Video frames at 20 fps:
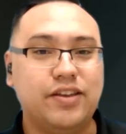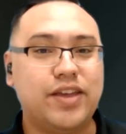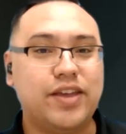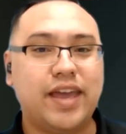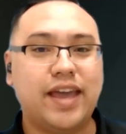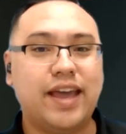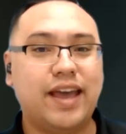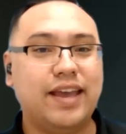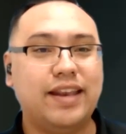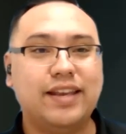you
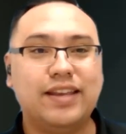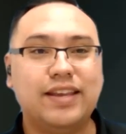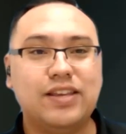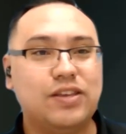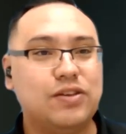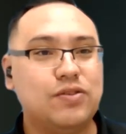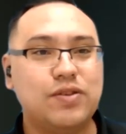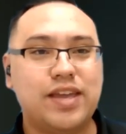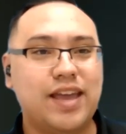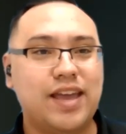can't,
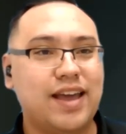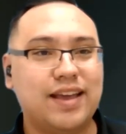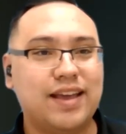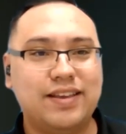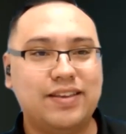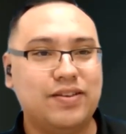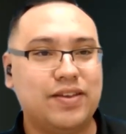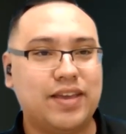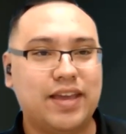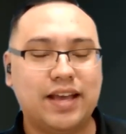you
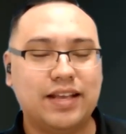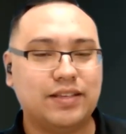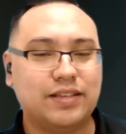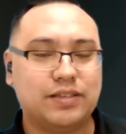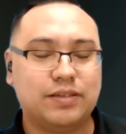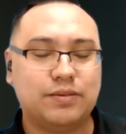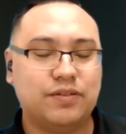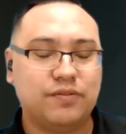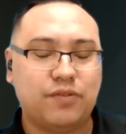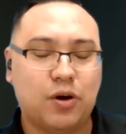can't, you
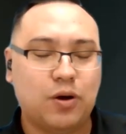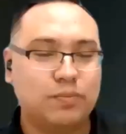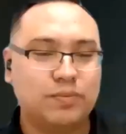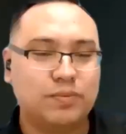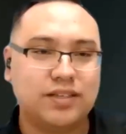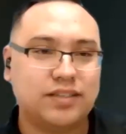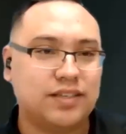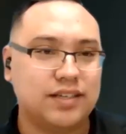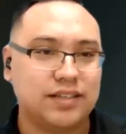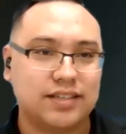can't hope
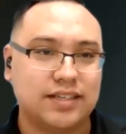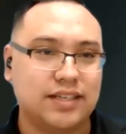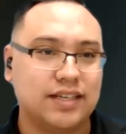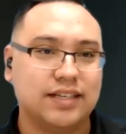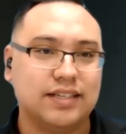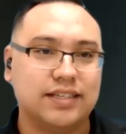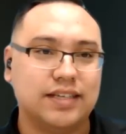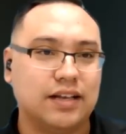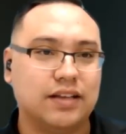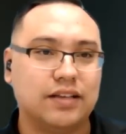to succeed
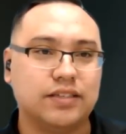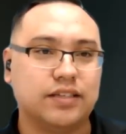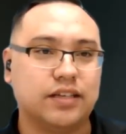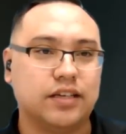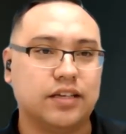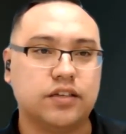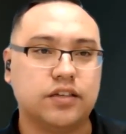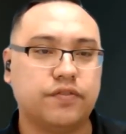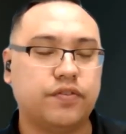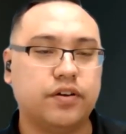in
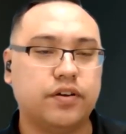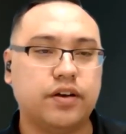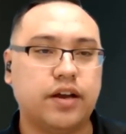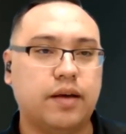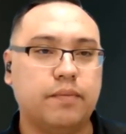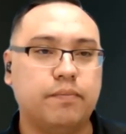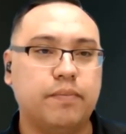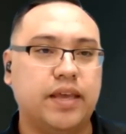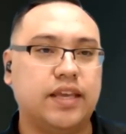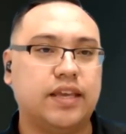telesales if you're
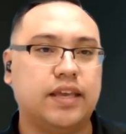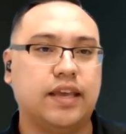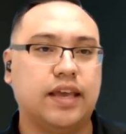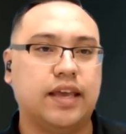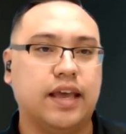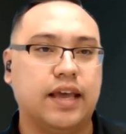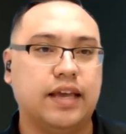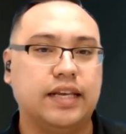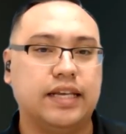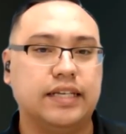not
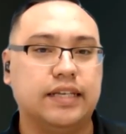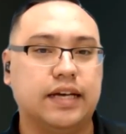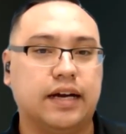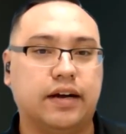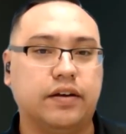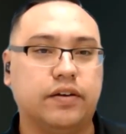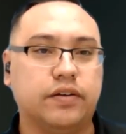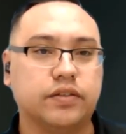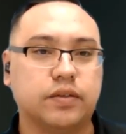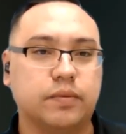making any
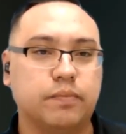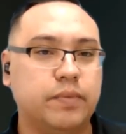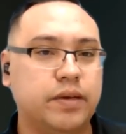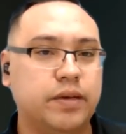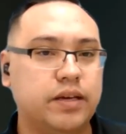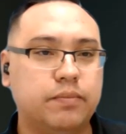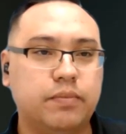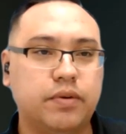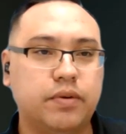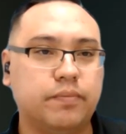dials.
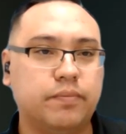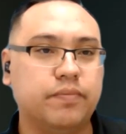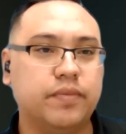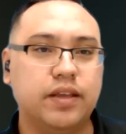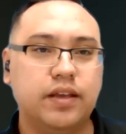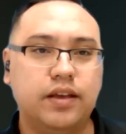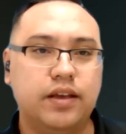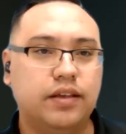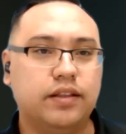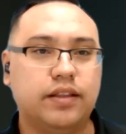Minimum,
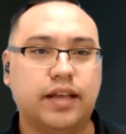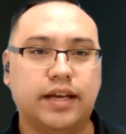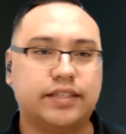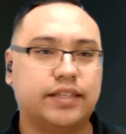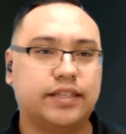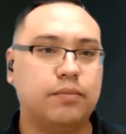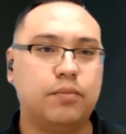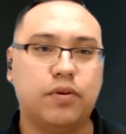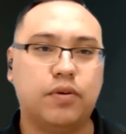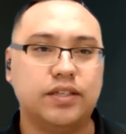like
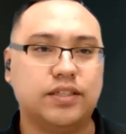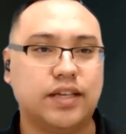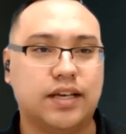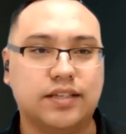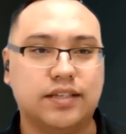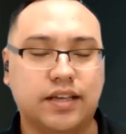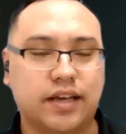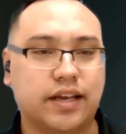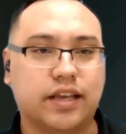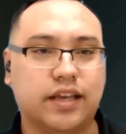Tim always
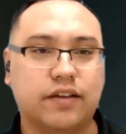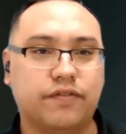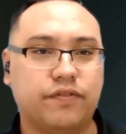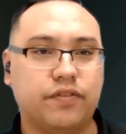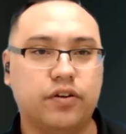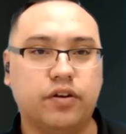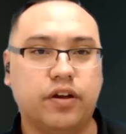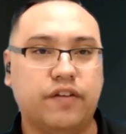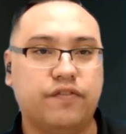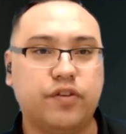says, like if
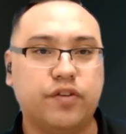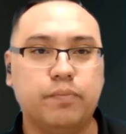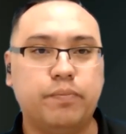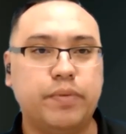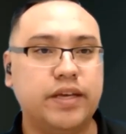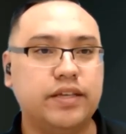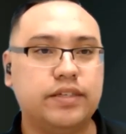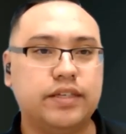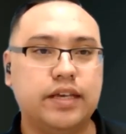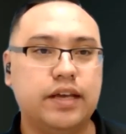you're if you're
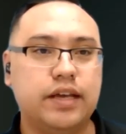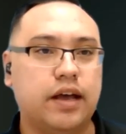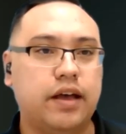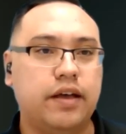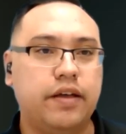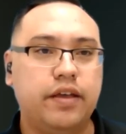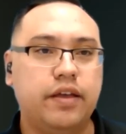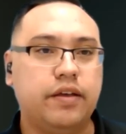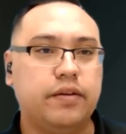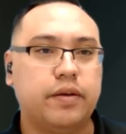
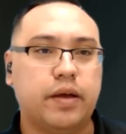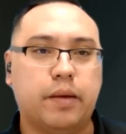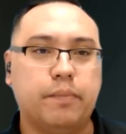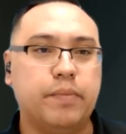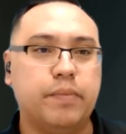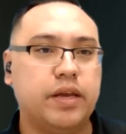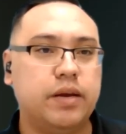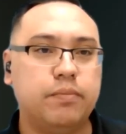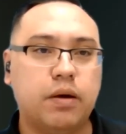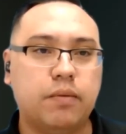busy, a
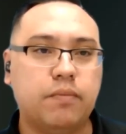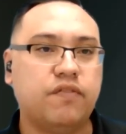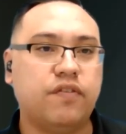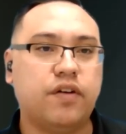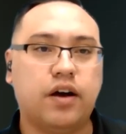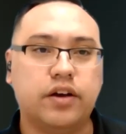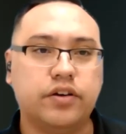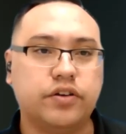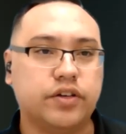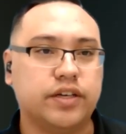minimum of
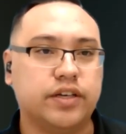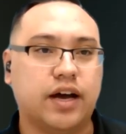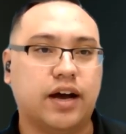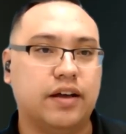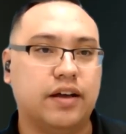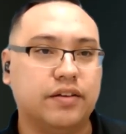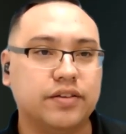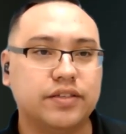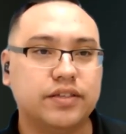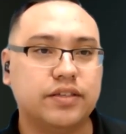100
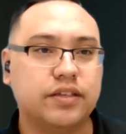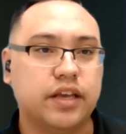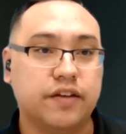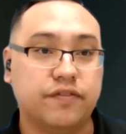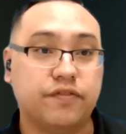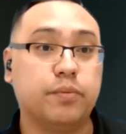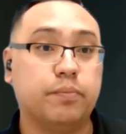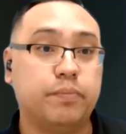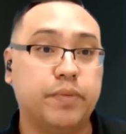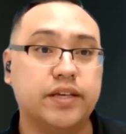dials.
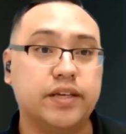If you're